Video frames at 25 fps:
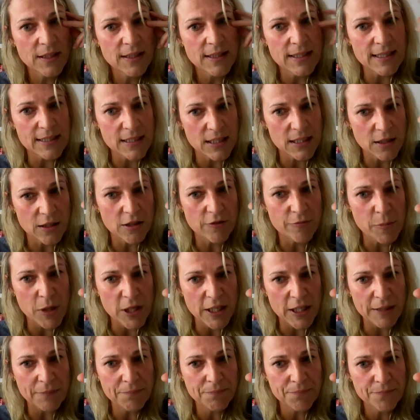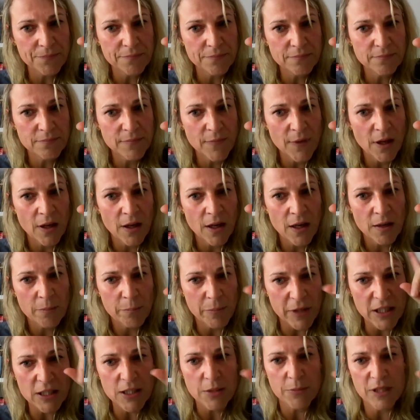That's a lot of money.
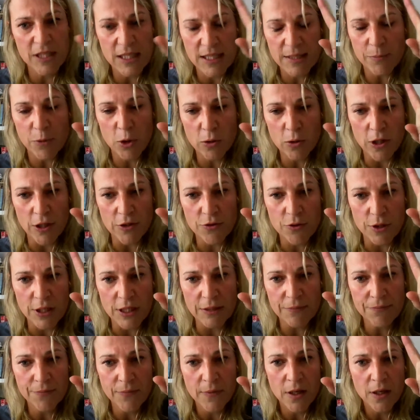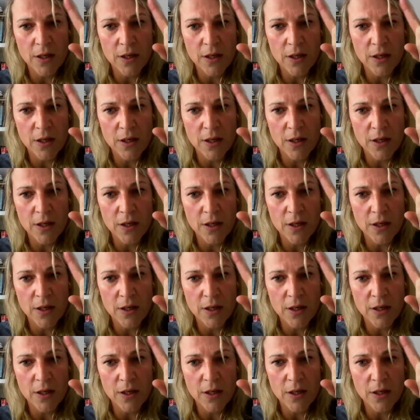Belgium is a small country.